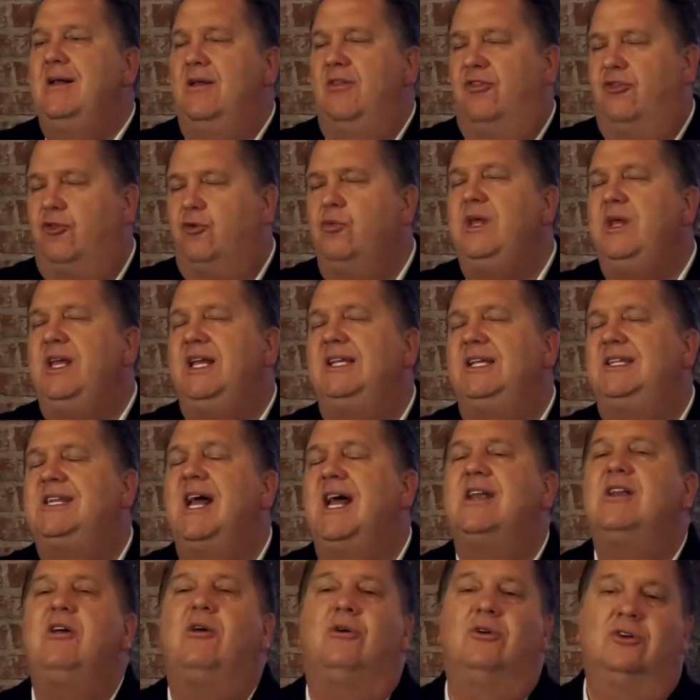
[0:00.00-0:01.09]
three $10
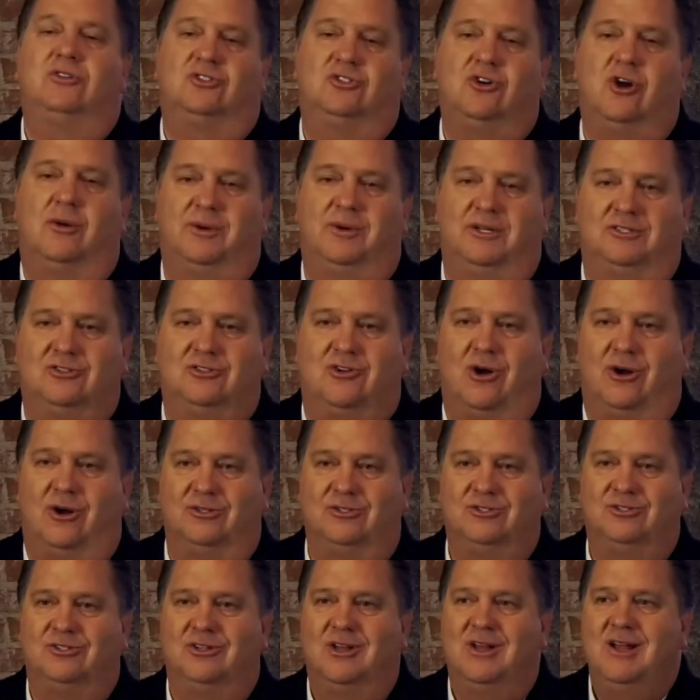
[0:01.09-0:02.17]
Starbucks
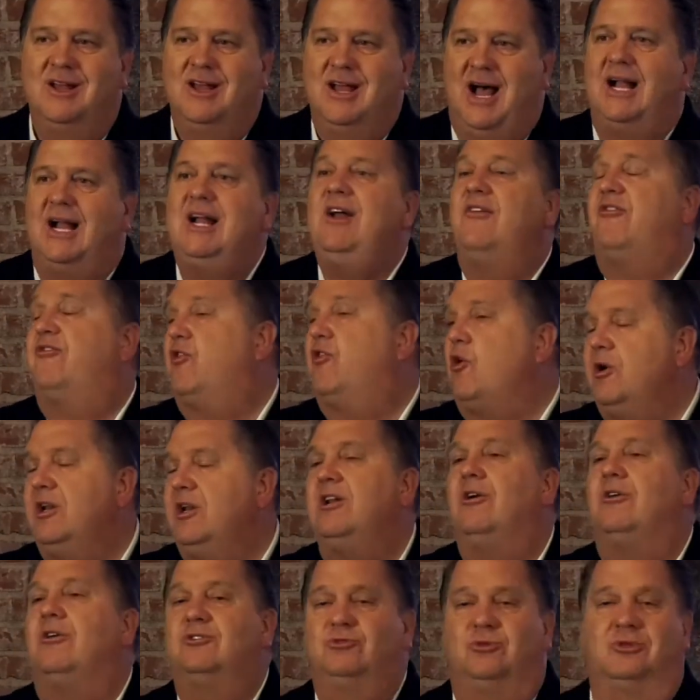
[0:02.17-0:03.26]
cards. I got $30
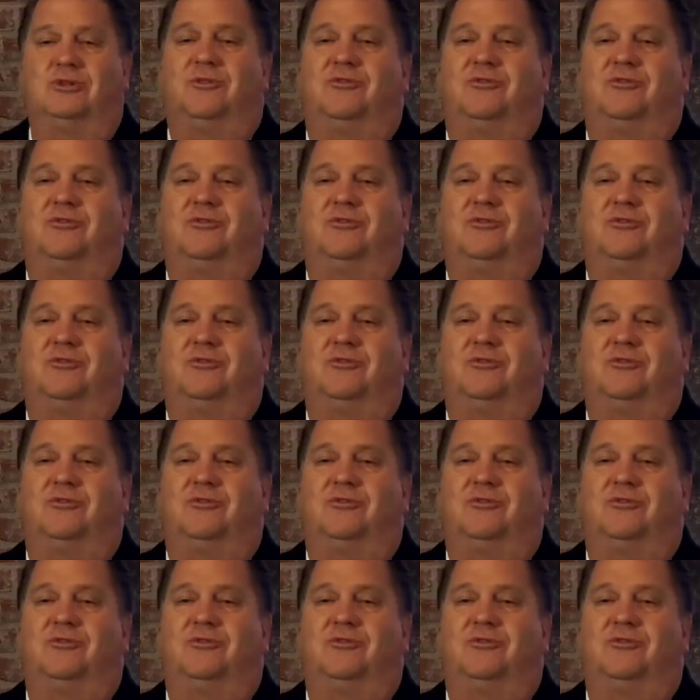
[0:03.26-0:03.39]
worth of